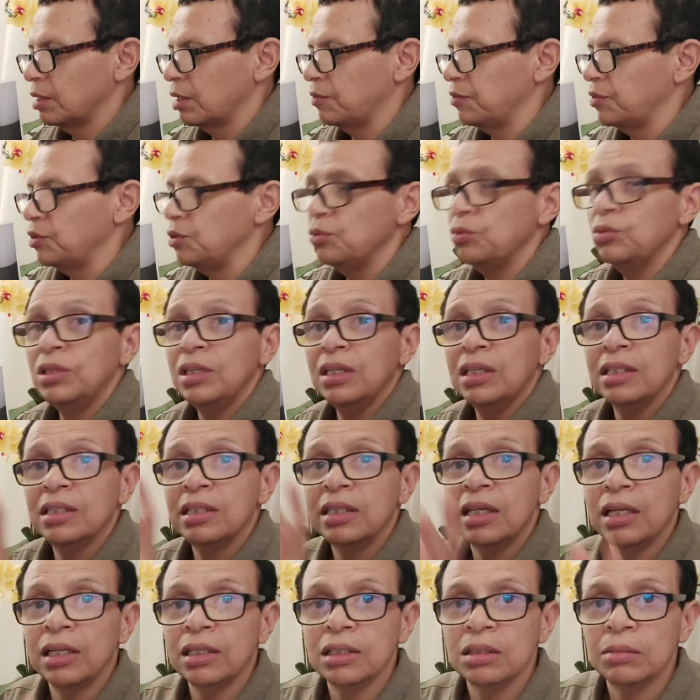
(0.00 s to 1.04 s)
If you need to
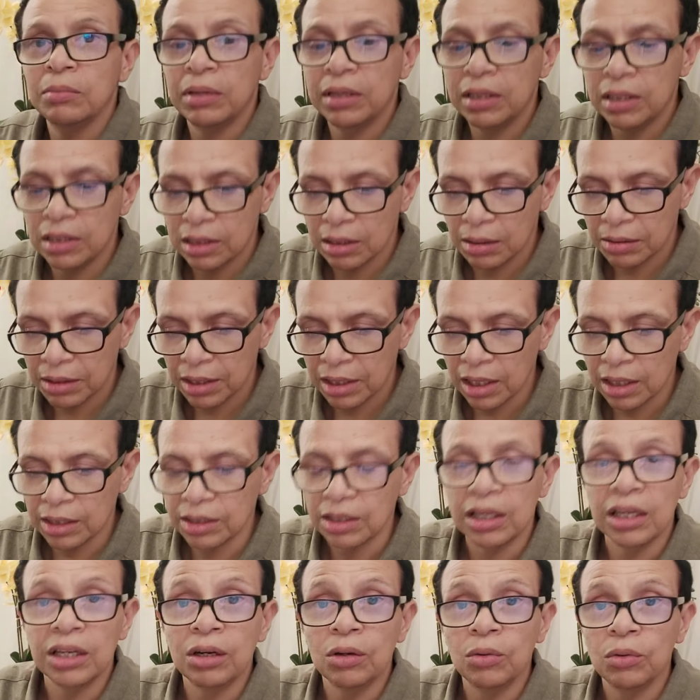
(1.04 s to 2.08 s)
tell somebody something
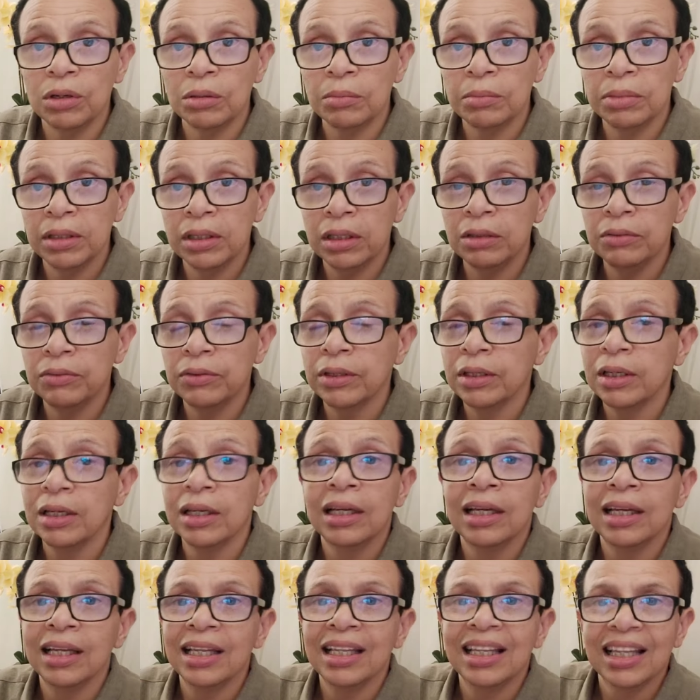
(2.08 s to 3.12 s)
and they don't want to believe,
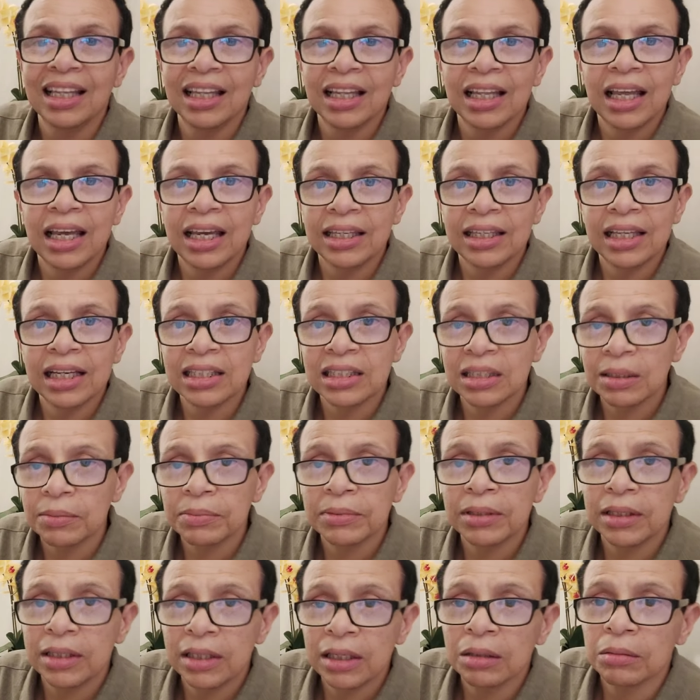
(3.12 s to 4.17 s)
hey, that's up
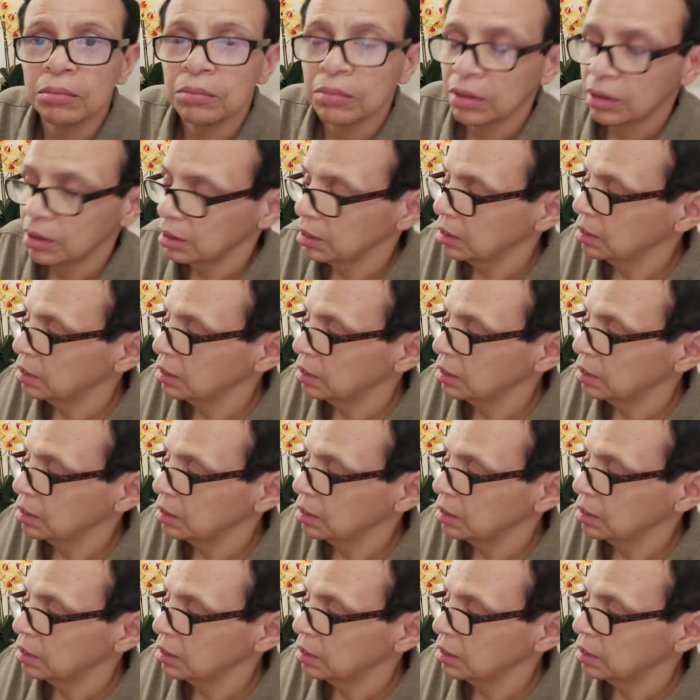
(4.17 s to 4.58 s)
to them.